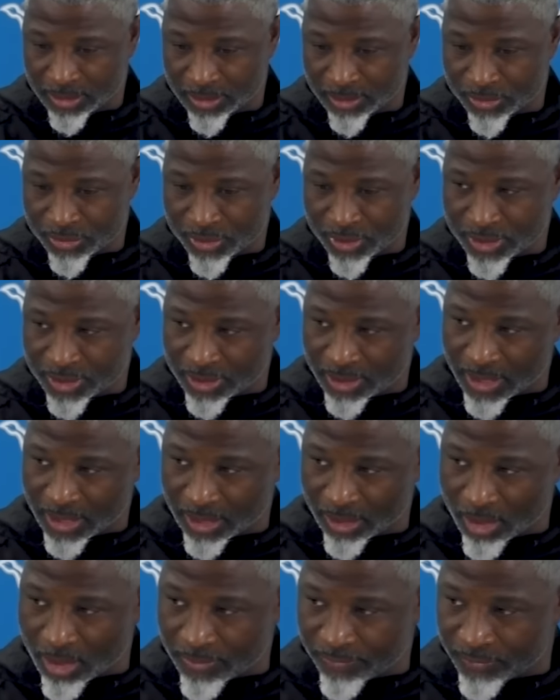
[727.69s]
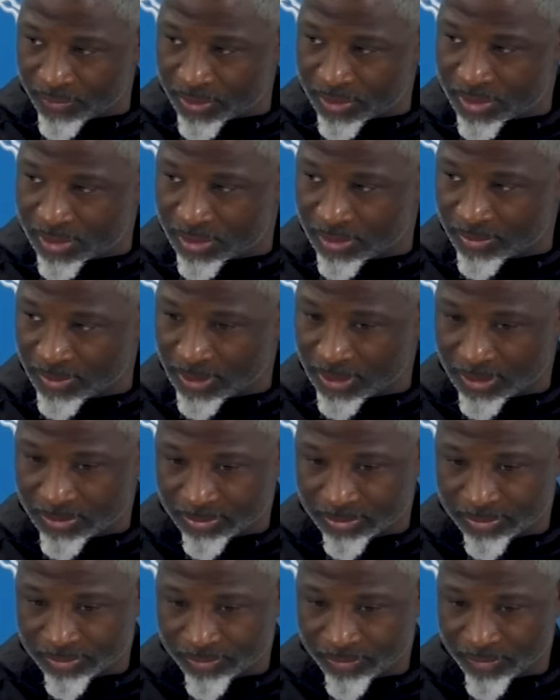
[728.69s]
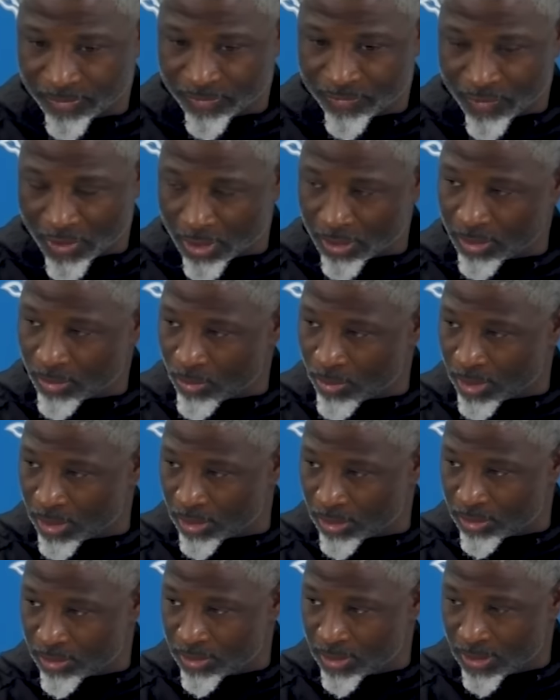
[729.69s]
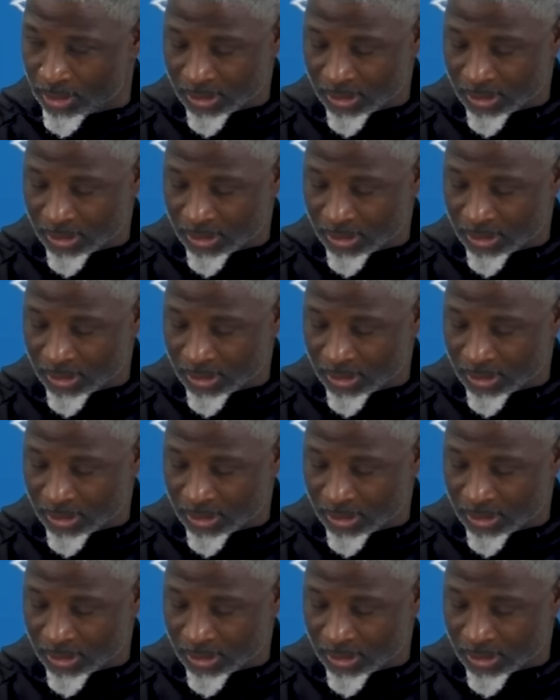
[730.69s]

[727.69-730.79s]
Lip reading: Cincinnati offense fairly well.